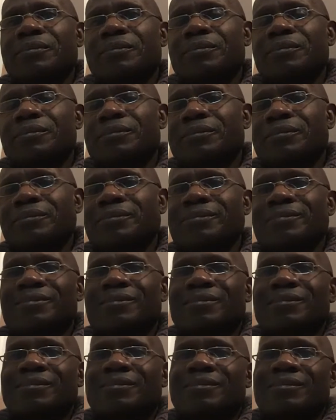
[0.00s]

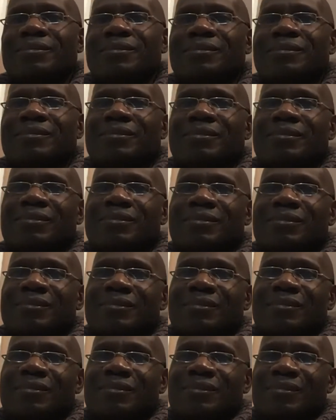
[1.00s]

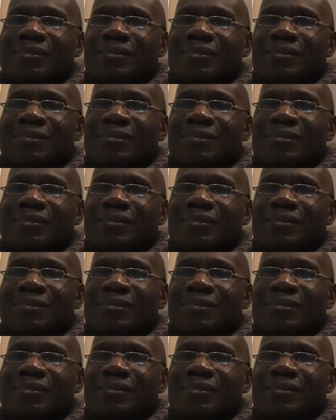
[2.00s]
No one is speaking in this clip.